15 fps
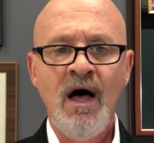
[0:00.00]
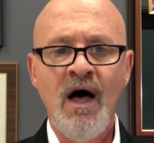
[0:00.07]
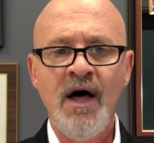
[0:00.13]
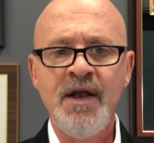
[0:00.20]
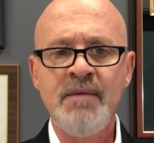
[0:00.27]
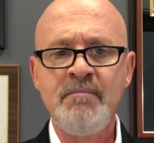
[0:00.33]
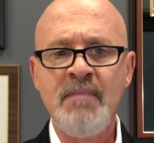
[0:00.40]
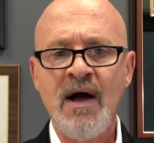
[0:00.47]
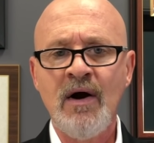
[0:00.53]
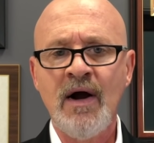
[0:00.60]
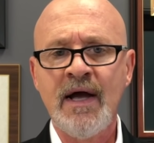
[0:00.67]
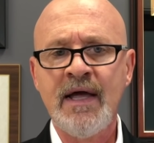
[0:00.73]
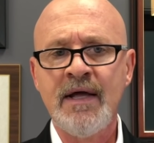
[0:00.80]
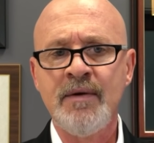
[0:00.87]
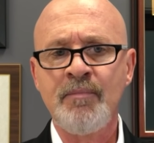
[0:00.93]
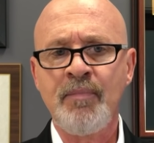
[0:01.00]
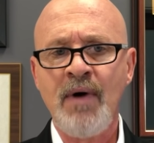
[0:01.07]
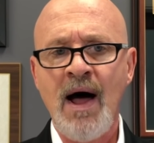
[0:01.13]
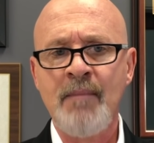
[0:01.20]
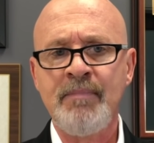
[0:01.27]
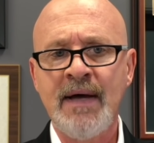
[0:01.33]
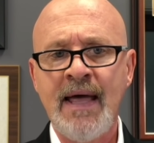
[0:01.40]
un-American
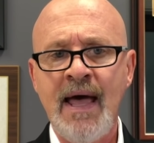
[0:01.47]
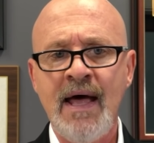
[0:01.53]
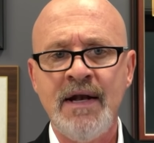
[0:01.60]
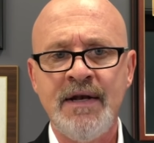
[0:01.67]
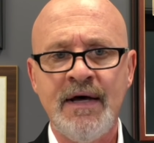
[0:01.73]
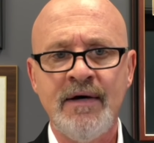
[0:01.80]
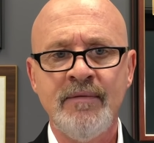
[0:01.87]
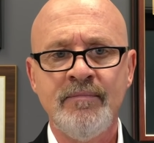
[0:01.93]
propaganda.